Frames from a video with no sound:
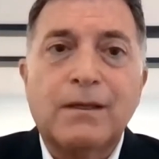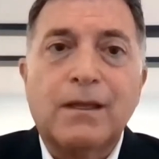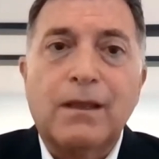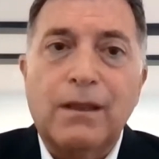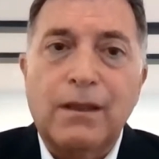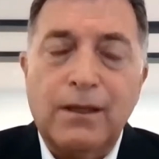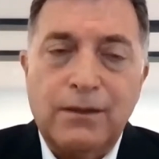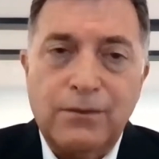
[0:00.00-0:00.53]

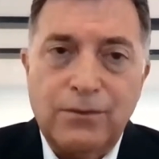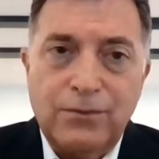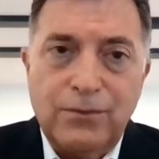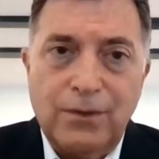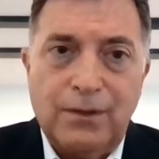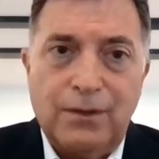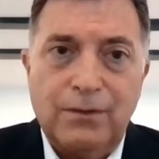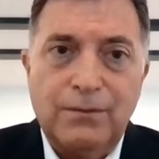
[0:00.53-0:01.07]
then you
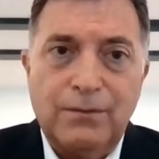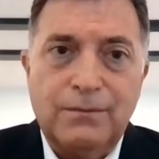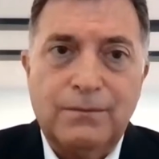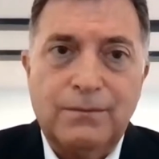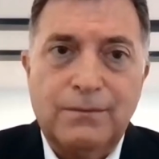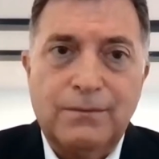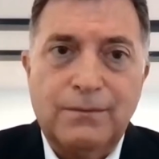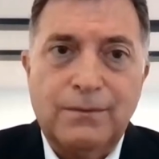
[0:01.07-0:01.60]
know
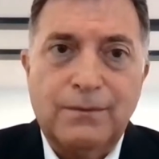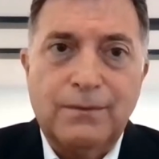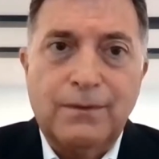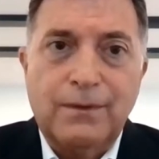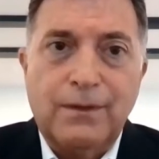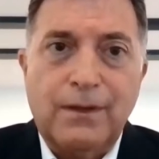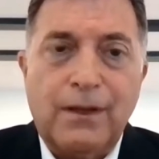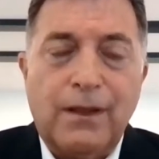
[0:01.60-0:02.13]

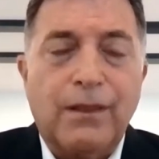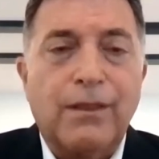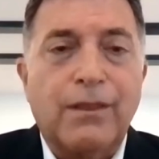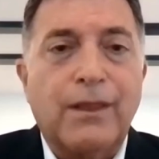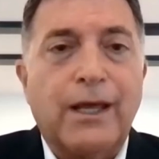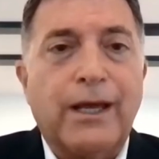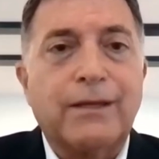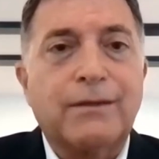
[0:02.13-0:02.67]

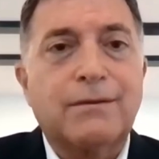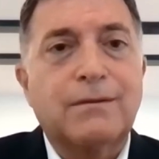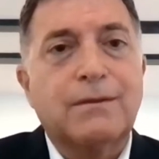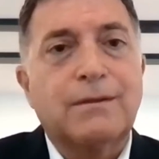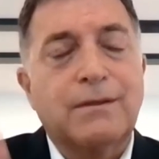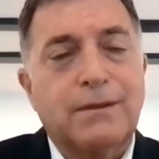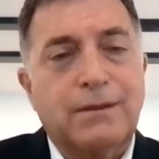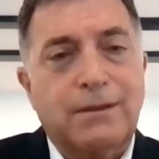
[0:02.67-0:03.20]
that
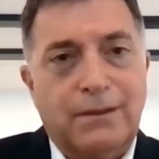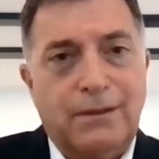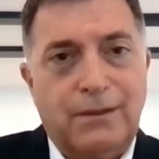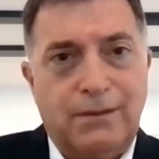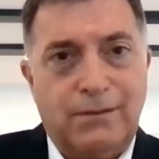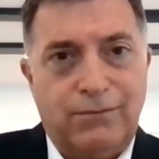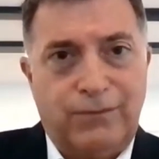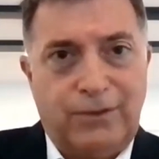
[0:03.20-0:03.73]

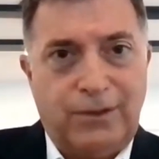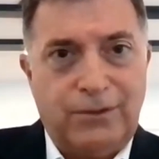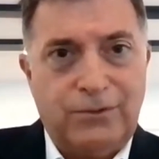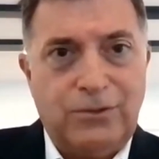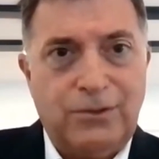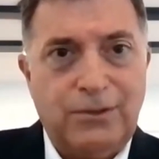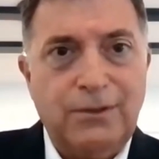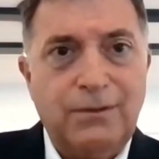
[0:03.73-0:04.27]
you've
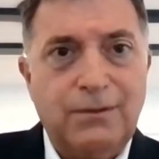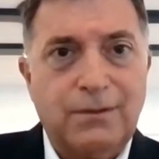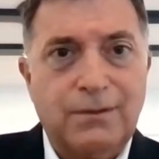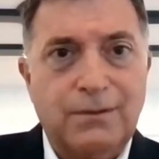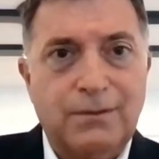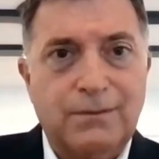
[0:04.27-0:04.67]
touched it,